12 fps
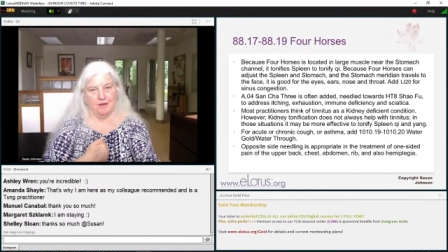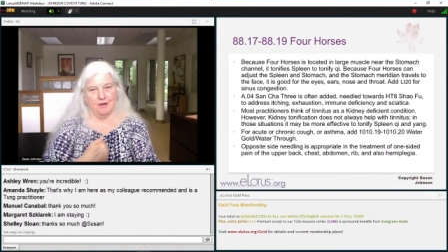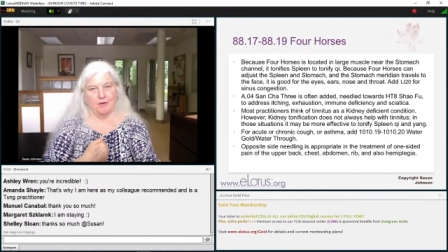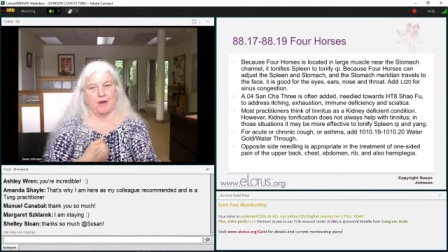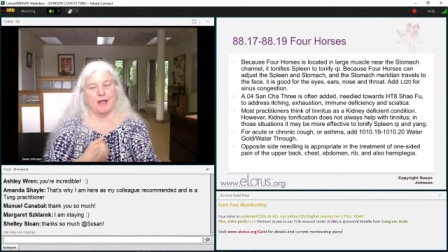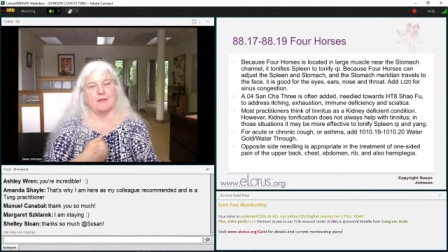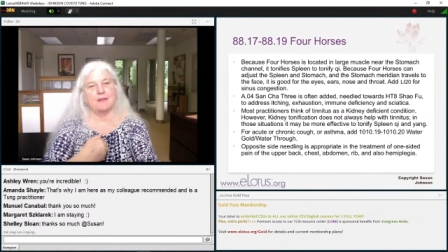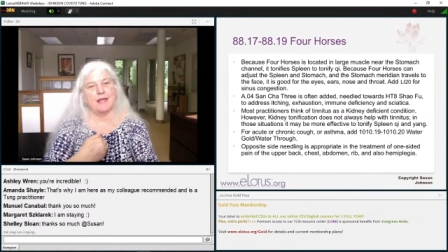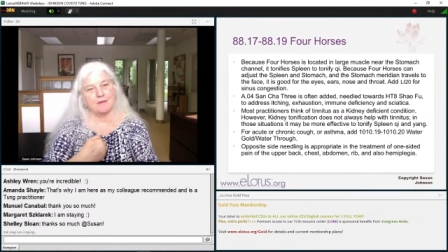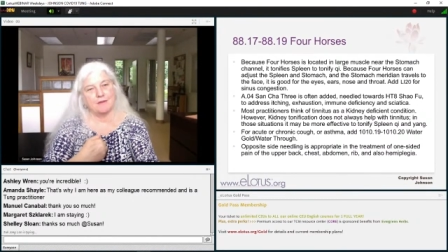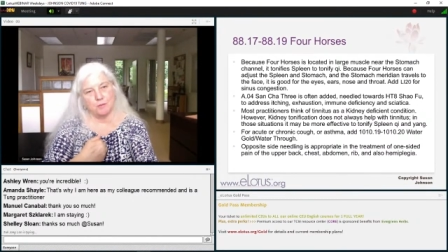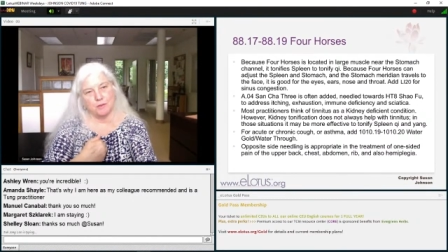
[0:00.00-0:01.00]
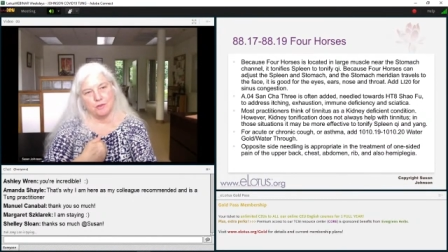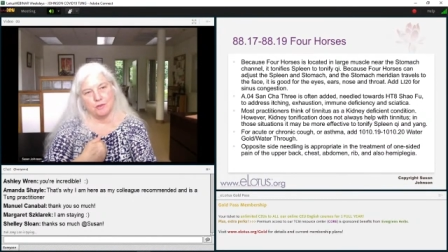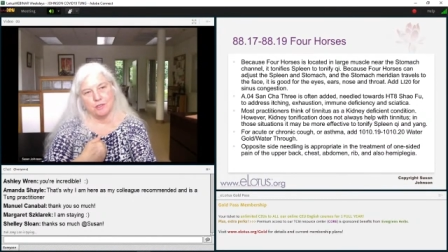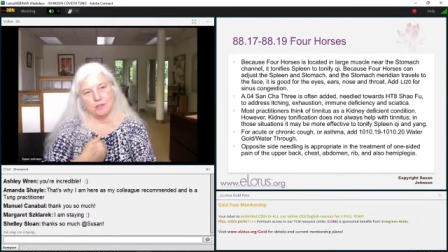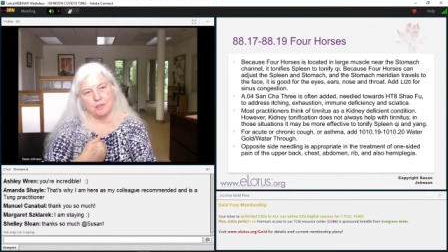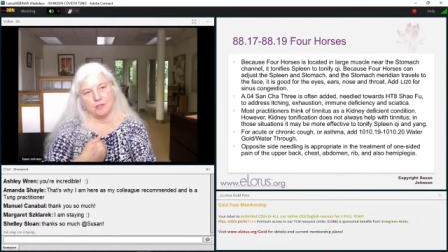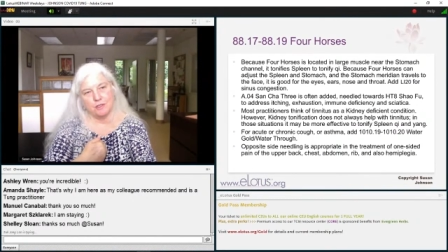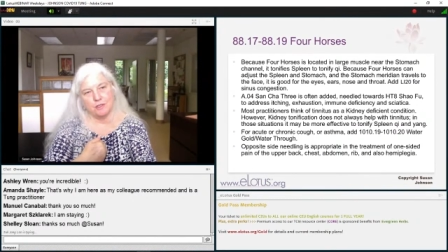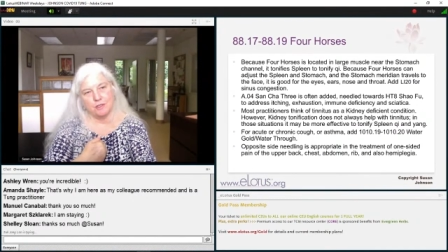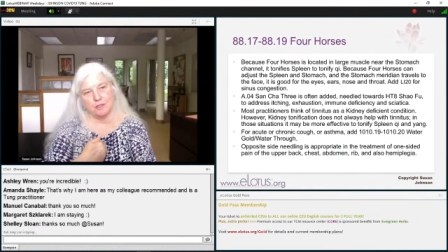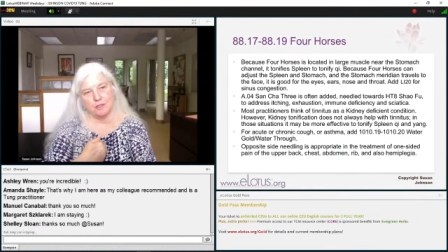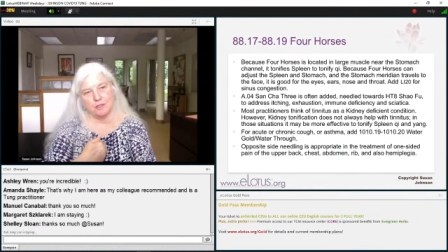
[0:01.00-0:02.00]
All right, that's when you're going to know
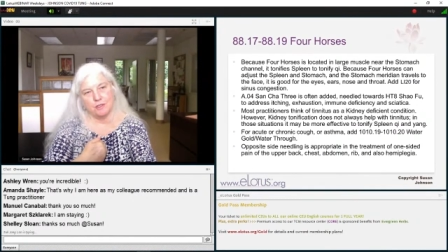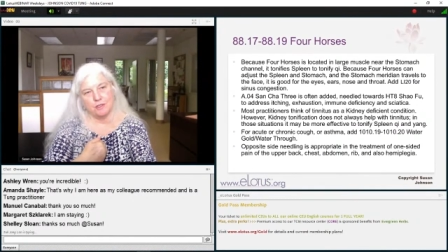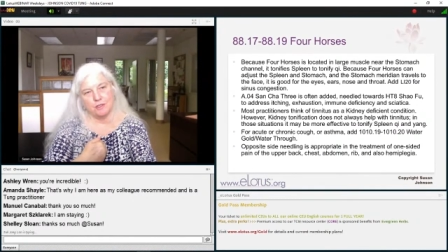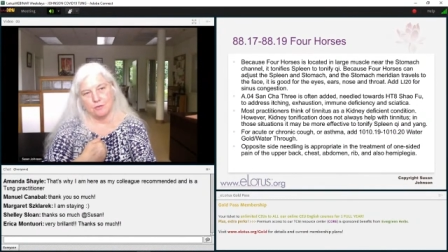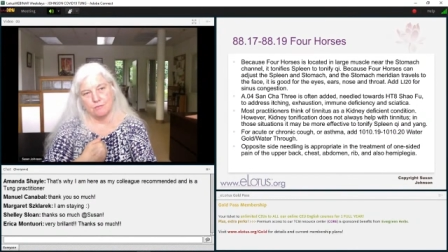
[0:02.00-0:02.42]
what to do.